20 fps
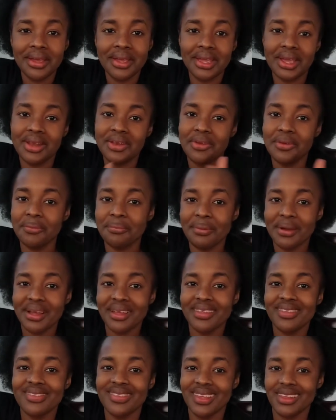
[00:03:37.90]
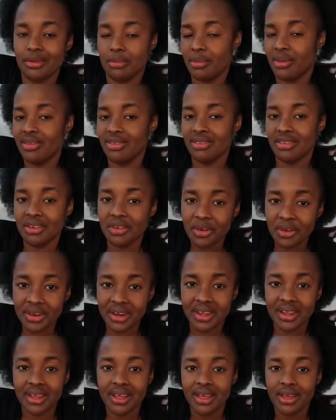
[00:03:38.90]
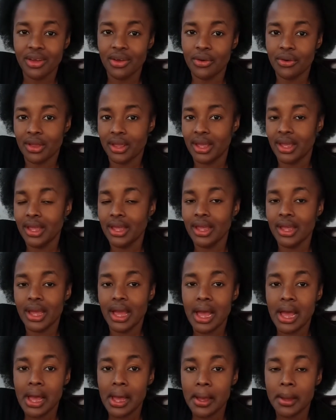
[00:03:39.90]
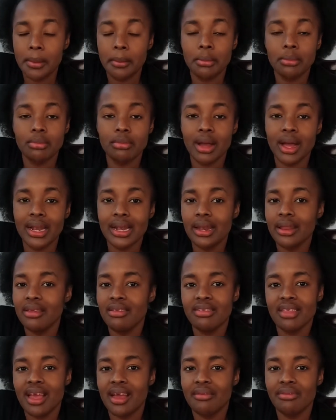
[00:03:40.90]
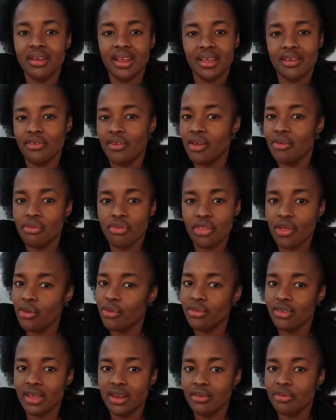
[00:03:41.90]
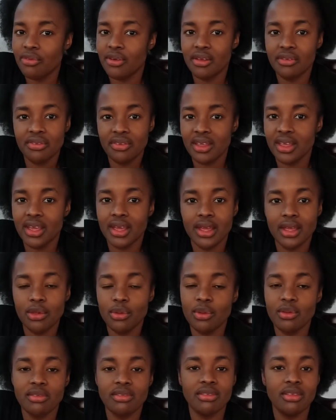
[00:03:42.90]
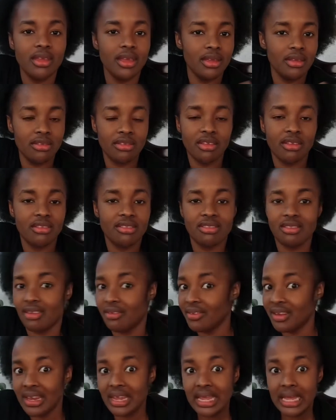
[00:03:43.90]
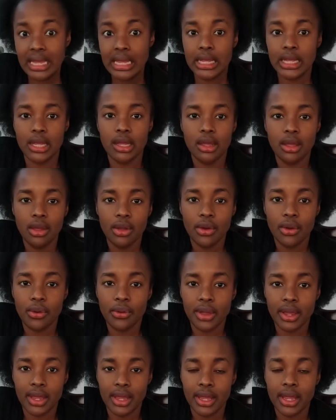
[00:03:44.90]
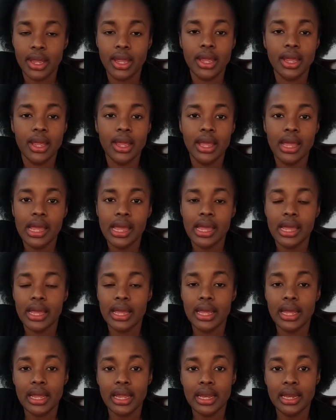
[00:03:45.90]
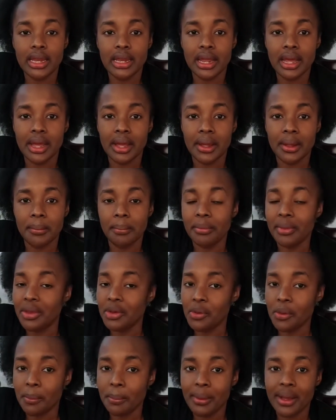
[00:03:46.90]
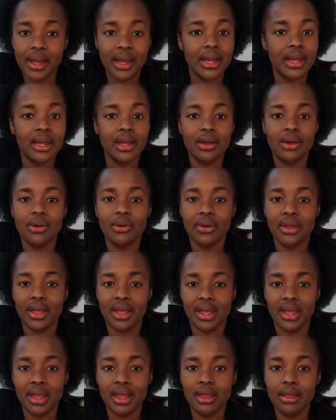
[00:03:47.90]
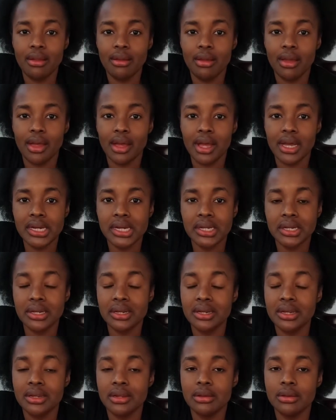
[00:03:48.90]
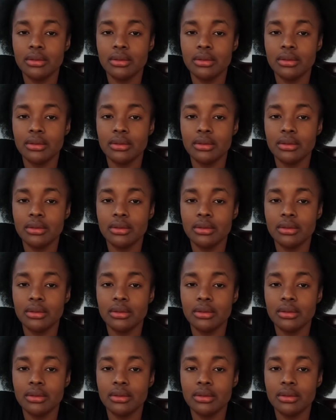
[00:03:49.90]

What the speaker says: get your bank statements in order, okay? At least have like 5,000 USD, 6-7K, okay, and in your bank, okay? And